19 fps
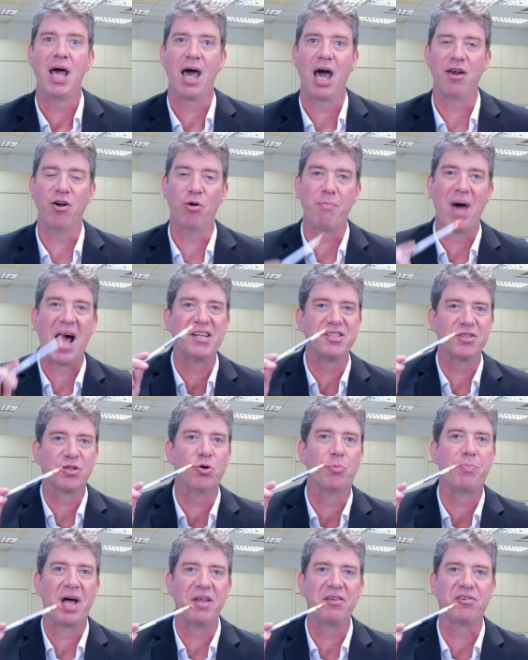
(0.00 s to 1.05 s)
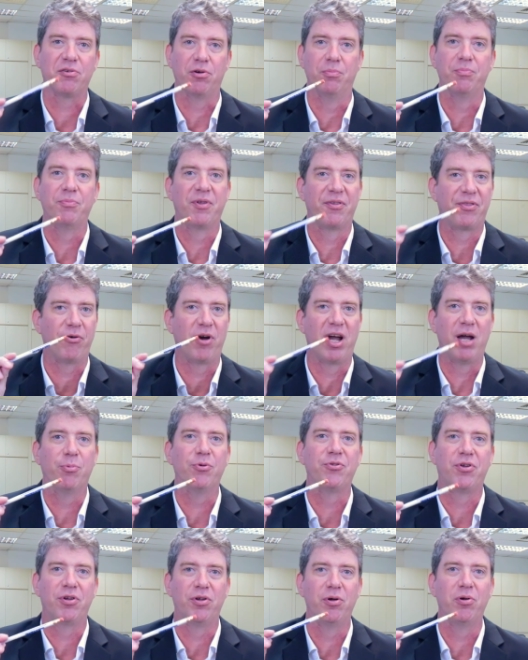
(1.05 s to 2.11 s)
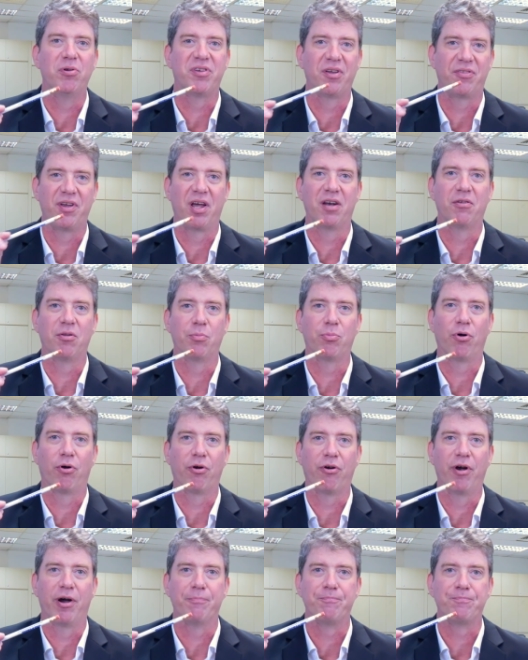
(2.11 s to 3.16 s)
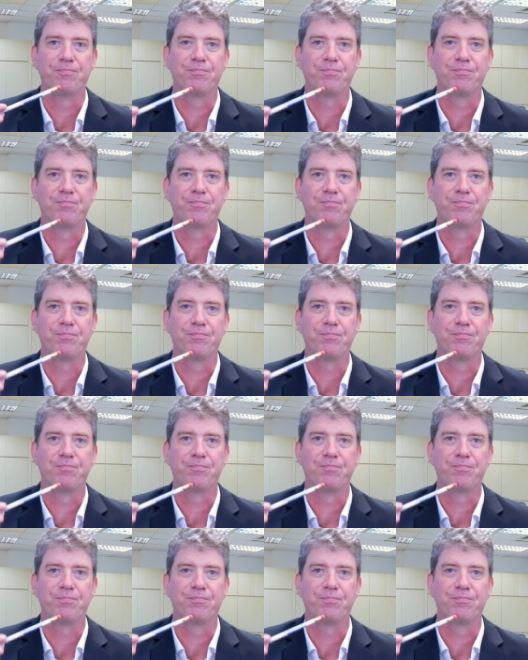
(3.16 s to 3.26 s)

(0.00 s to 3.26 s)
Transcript: and our magical pencil that they're able to use at the end of the program.